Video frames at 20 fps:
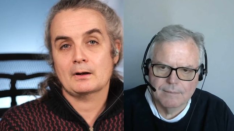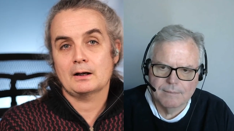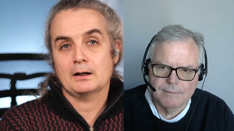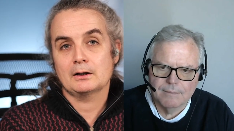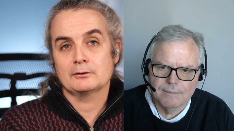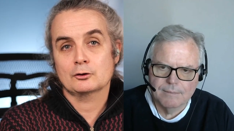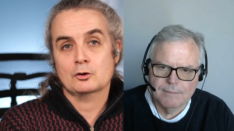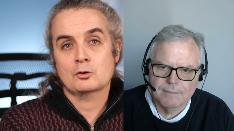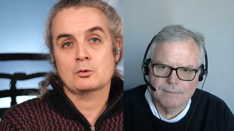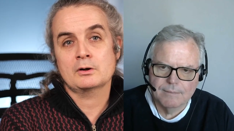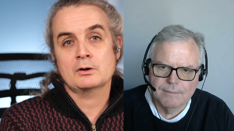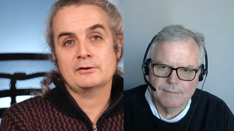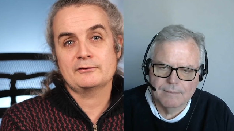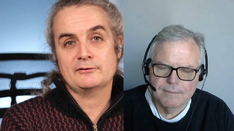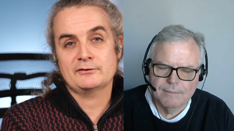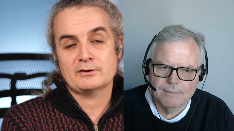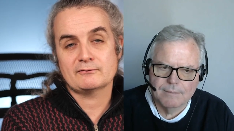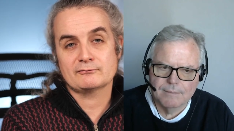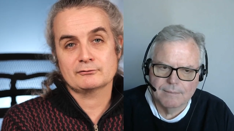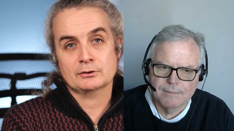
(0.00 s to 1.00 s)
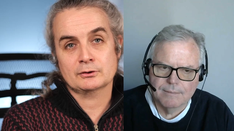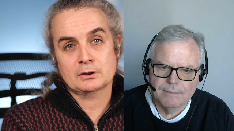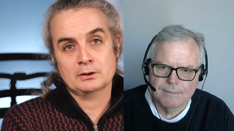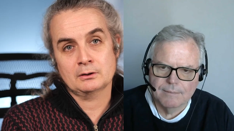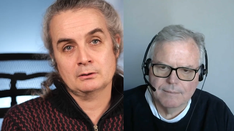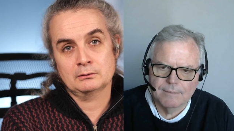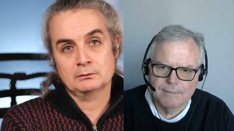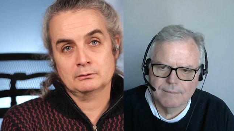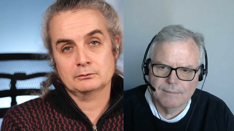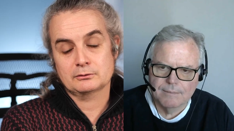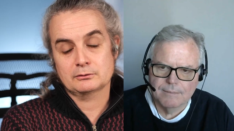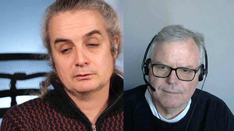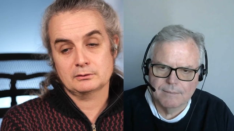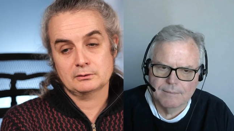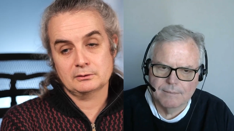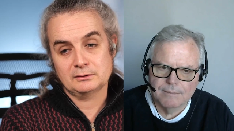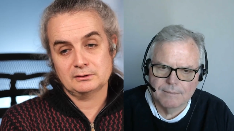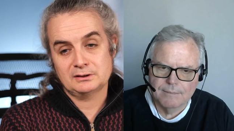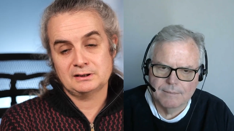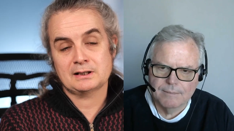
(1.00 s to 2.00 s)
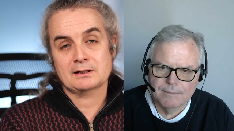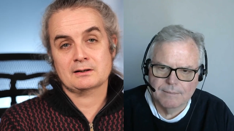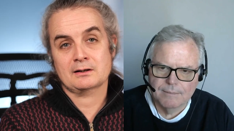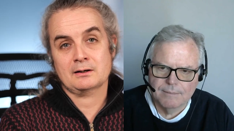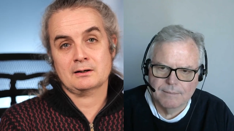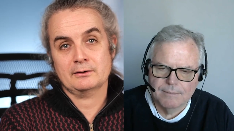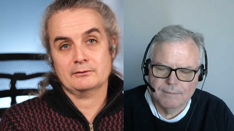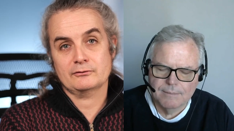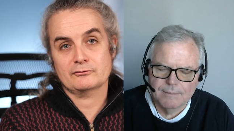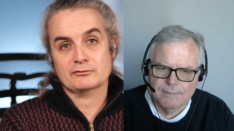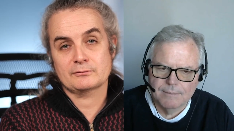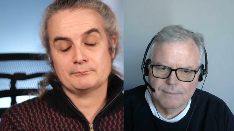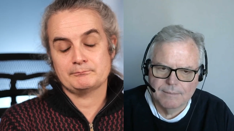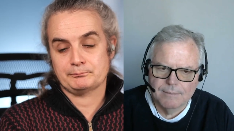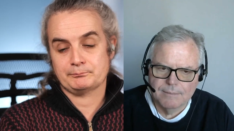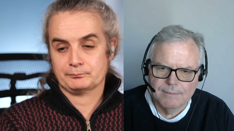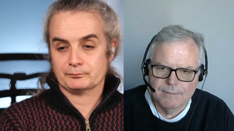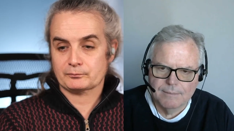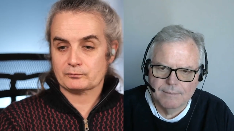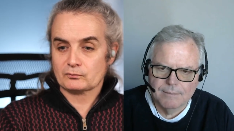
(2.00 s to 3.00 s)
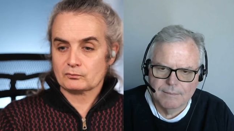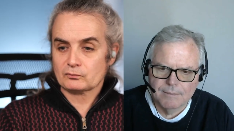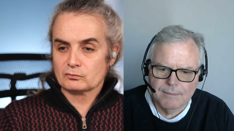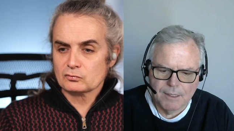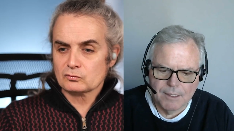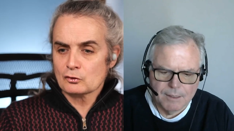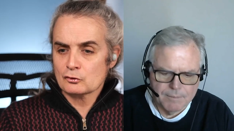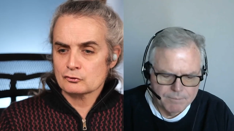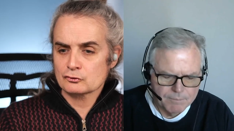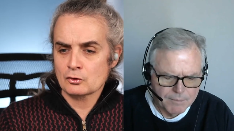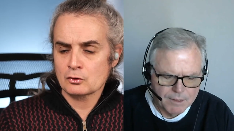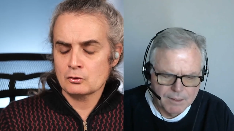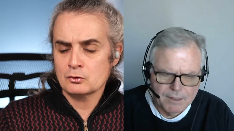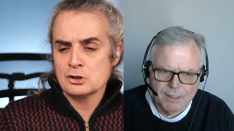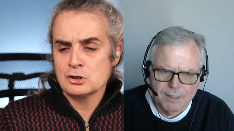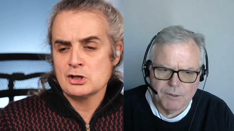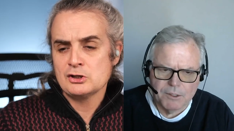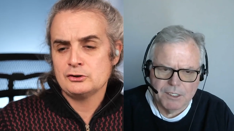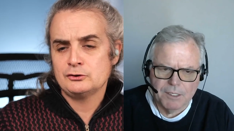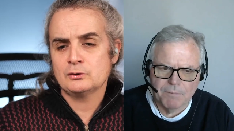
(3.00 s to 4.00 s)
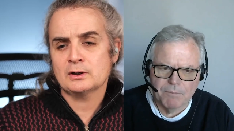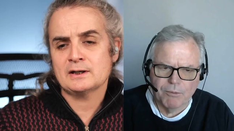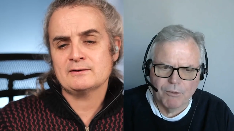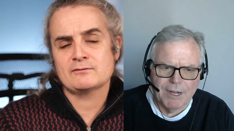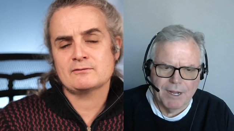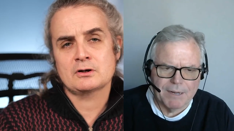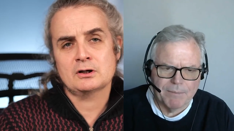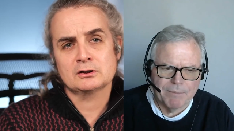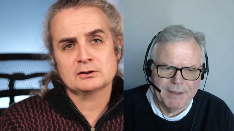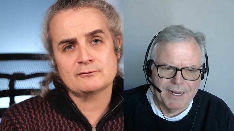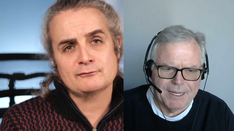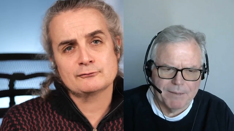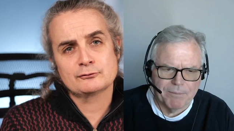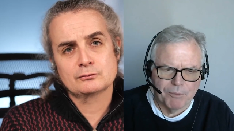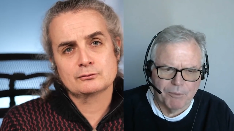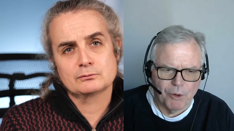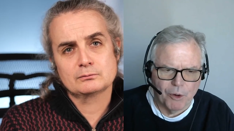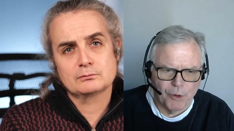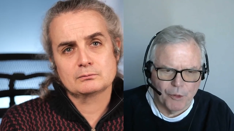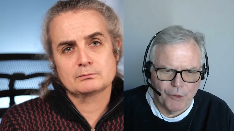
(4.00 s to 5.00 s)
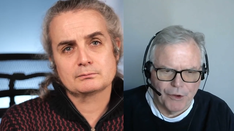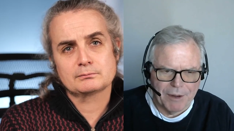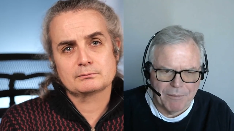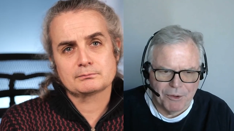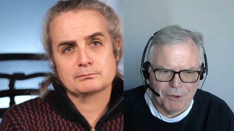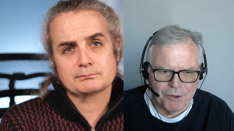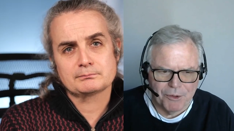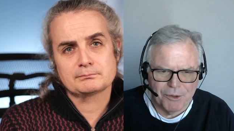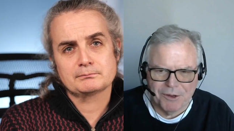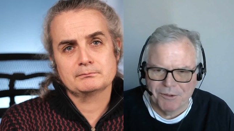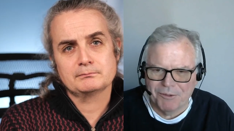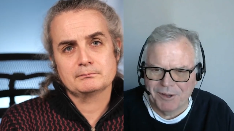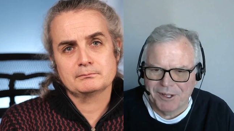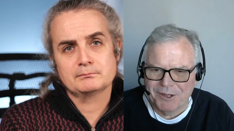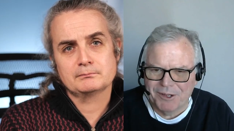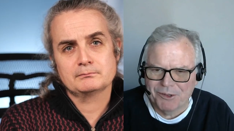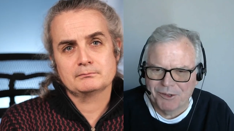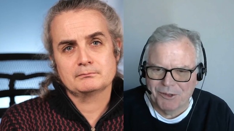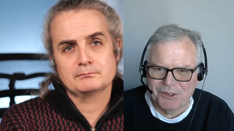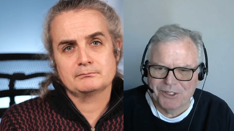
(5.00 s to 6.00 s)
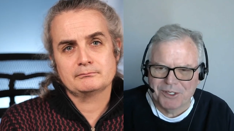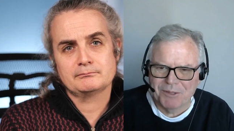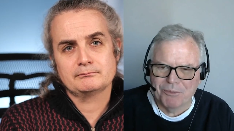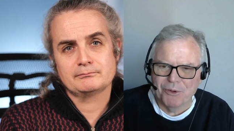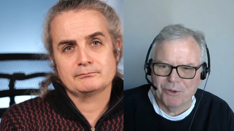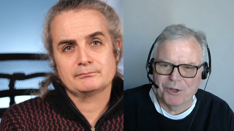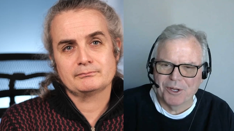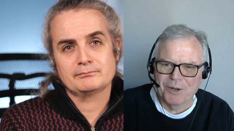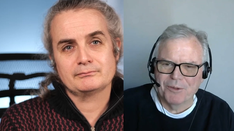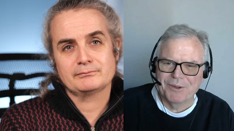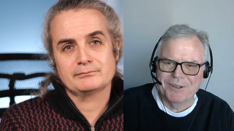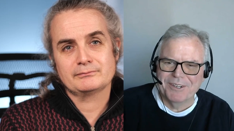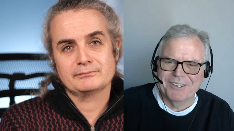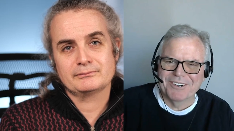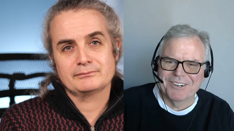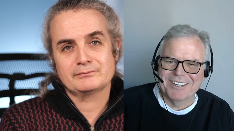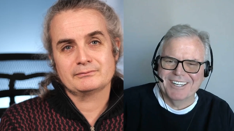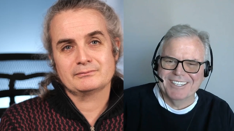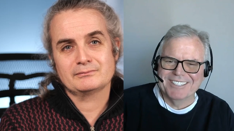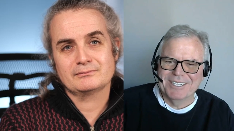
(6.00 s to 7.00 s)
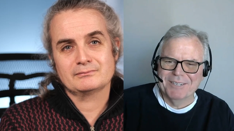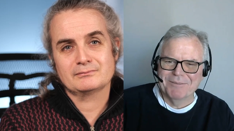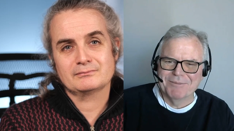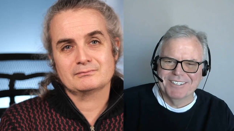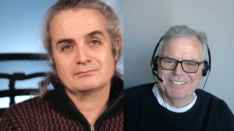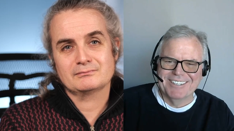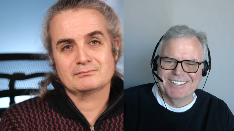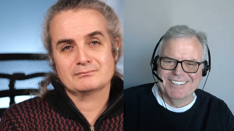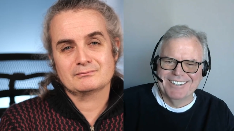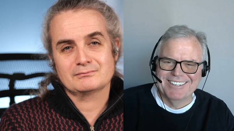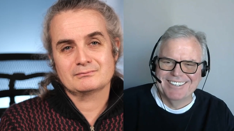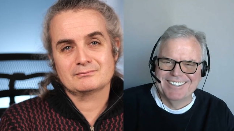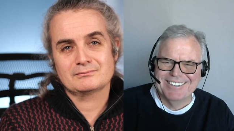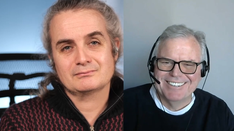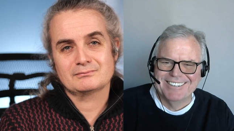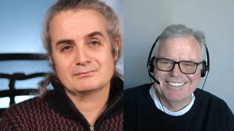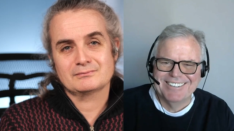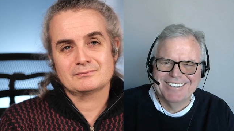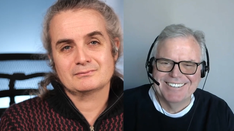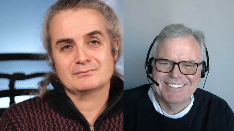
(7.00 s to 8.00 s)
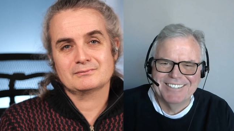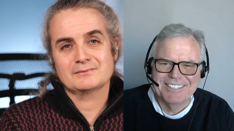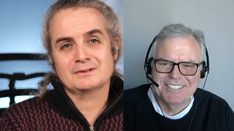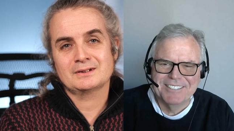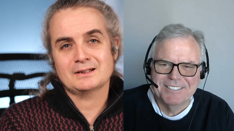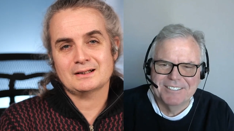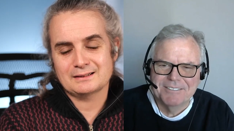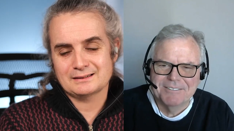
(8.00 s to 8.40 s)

Speaker 1: the quality of the code declines. Yep. So I think it was a pragmatic
Speaker 2: of... programmer who introduced the broken window concept.
Speaker 1: Yeah.